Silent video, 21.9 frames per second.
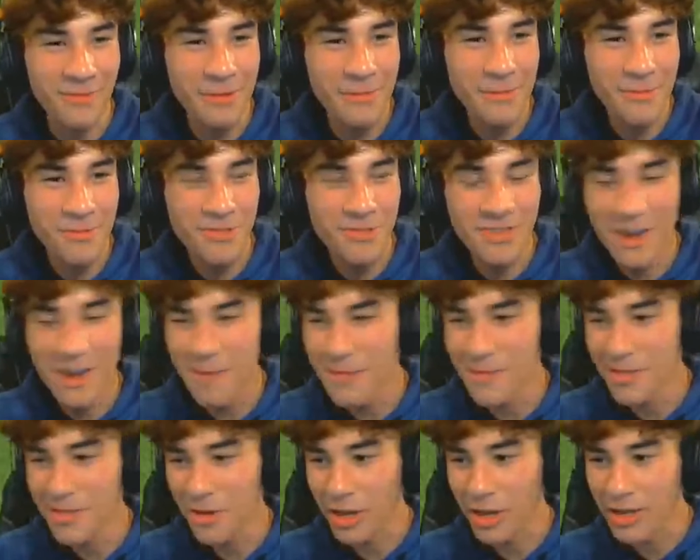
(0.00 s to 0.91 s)
People would
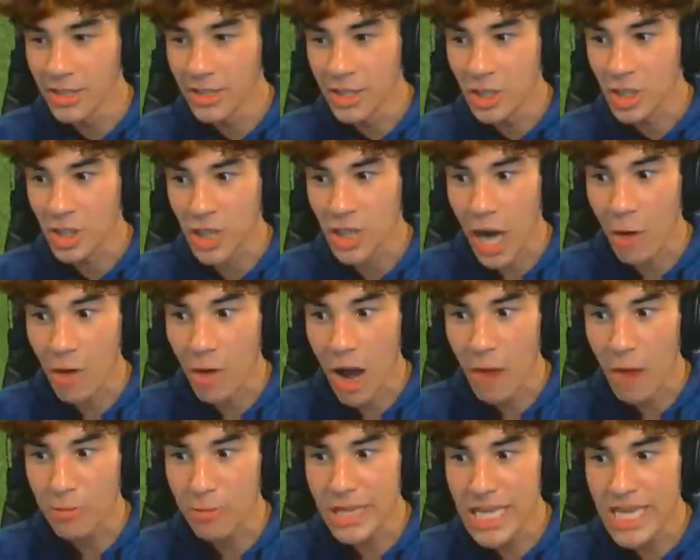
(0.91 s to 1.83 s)
come in, they're like, shout
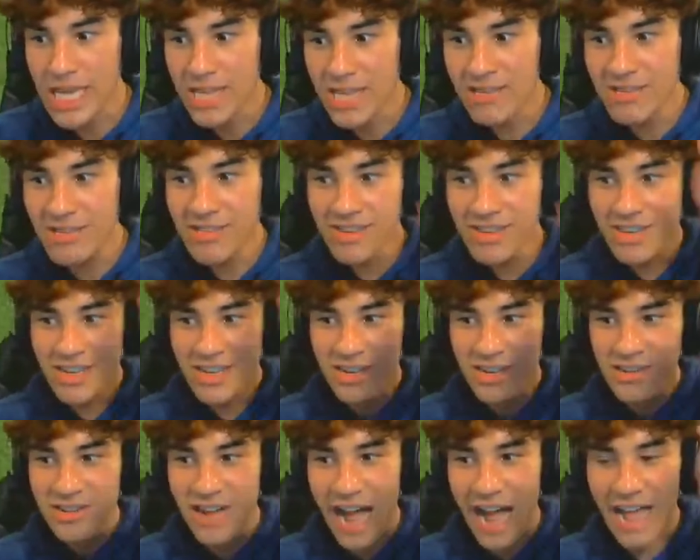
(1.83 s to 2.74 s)
out, please.
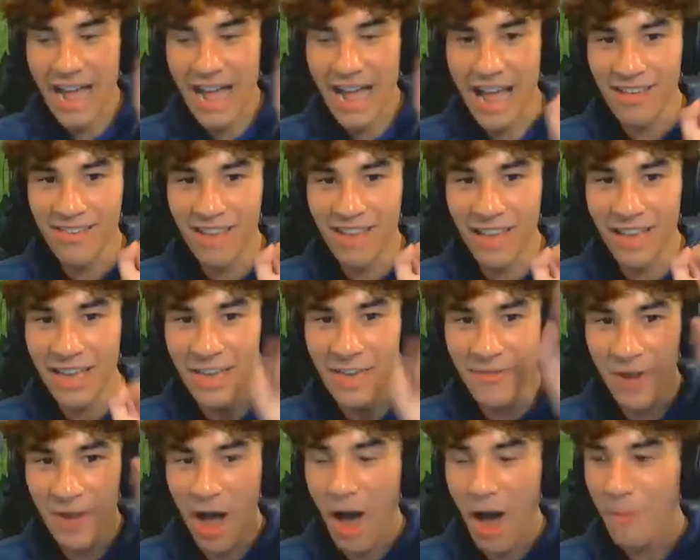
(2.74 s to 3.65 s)
I, I, I
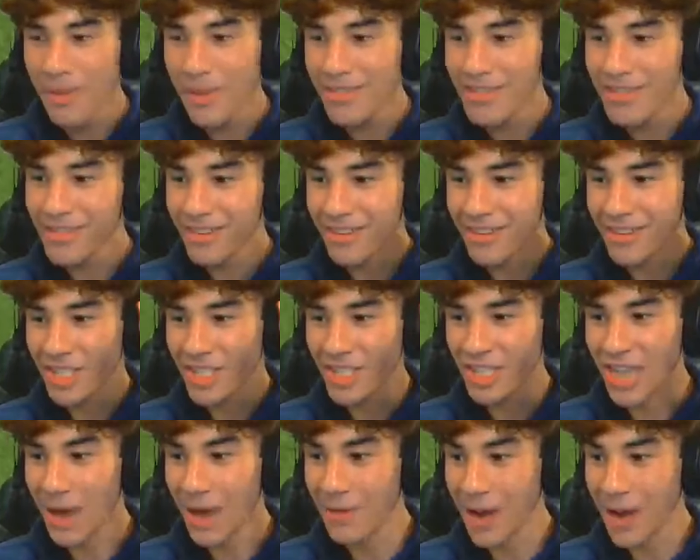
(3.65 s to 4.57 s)
gave comments,
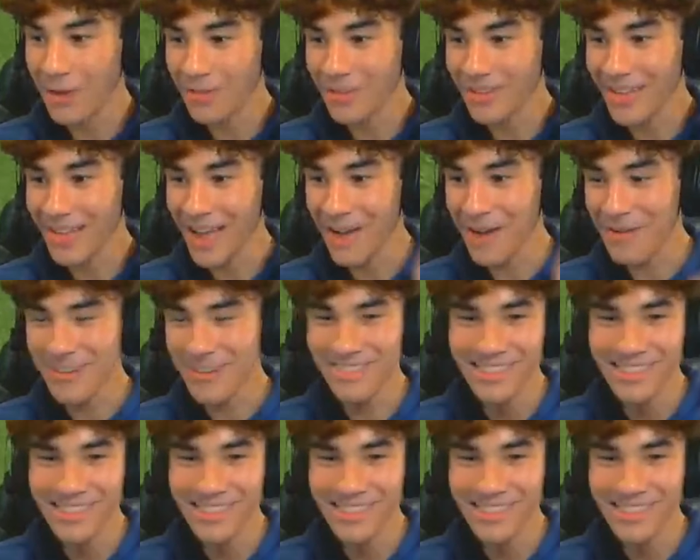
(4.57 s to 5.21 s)
shout outs now.